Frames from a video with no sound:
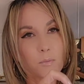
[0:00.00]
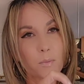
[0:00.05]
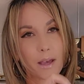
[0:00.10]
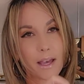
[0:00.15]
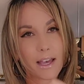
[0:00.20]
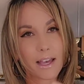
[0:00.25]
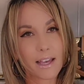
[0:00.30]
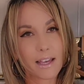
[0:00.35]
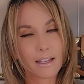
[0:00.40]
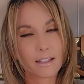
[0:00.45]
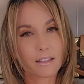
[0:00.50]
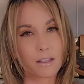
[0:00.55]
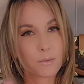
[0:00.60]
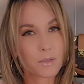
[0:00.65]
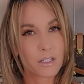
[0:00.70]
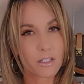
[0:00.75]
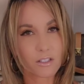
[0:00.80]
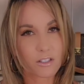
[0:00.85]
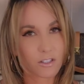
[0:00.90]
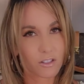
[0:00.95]
bag, let
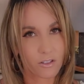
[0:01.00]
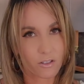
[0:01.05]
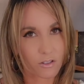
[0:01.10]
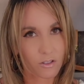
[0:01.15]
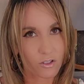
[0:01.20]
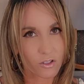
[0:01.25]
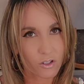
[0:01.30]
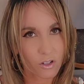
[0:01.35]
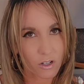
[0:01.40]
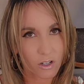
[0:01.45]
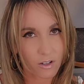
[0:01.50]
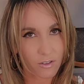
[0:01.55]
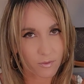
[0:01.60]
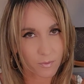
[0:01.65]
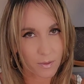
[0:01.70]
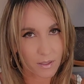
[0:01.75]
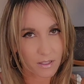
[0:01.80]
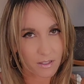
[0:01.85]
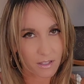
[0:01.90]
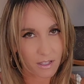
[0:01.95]
me just start off
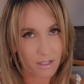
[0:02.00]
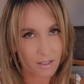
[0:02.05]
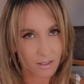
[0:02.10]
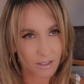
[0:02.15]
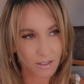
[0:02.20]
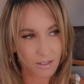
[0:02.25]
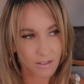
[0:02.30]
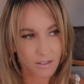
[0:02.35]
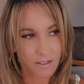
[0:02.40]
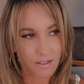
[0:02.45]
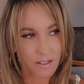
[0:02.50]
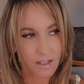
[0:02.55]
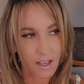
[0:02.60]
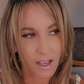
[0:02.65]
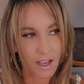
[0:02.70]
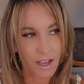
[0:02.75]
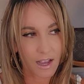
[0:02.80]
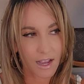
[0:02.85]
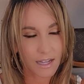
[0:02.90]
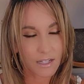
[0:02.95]
by saying this.
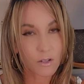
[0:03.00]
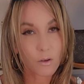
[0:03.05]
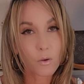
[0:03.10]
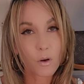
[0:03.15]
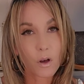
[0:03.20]
I don't